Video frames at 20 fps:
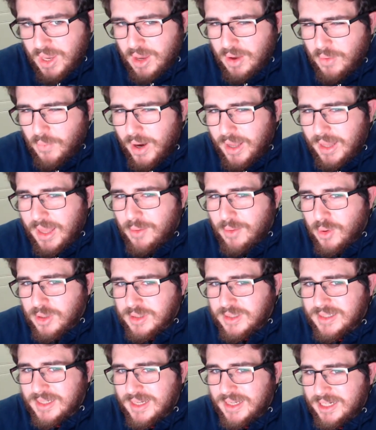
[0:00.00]
While I
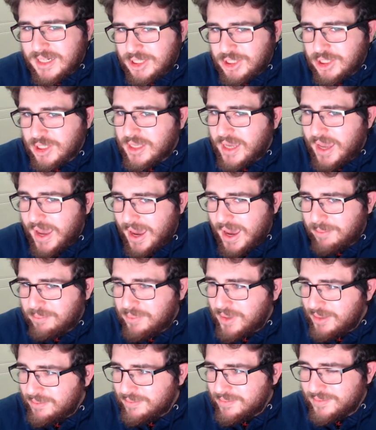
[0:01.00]
was initially
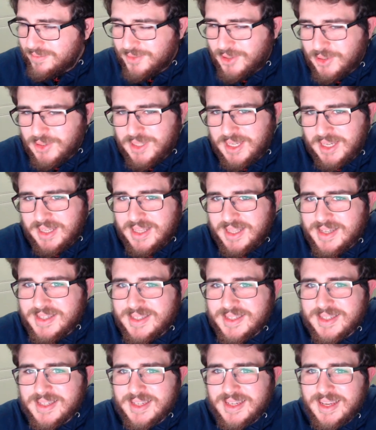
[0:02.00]
happy to see
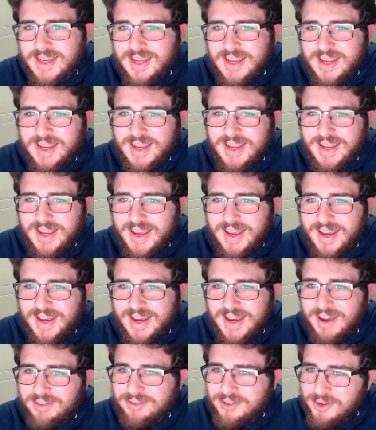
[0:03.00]
this,
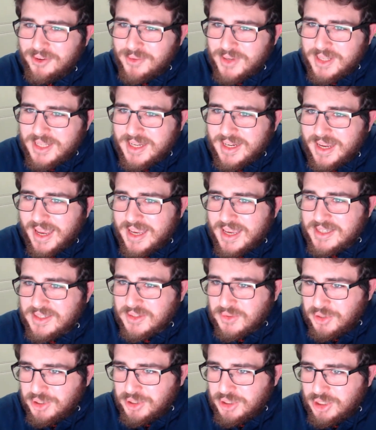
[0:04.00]
after reading a
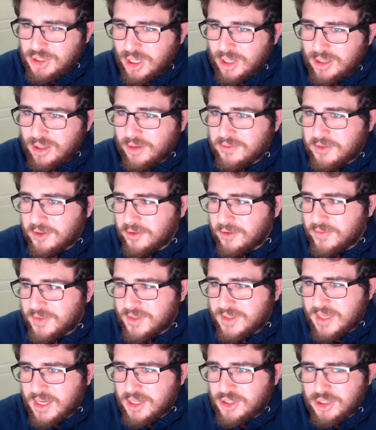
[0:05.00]
screenshot of the
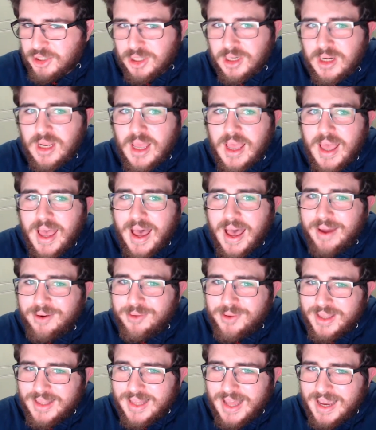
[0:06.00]
conversation, I
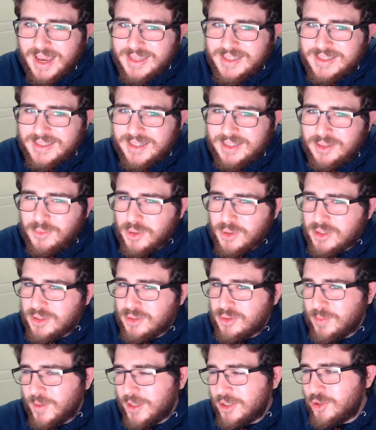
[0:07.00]
realized that there wasn't
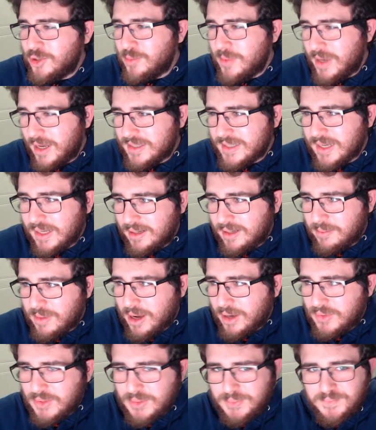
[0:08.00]
too much to be excited
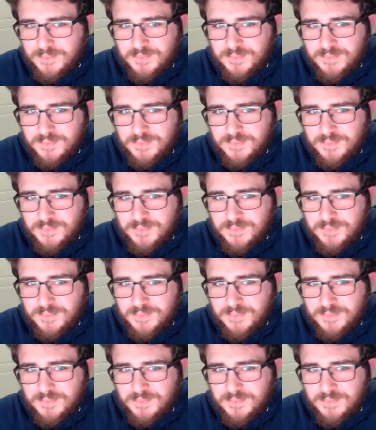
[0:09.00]
about.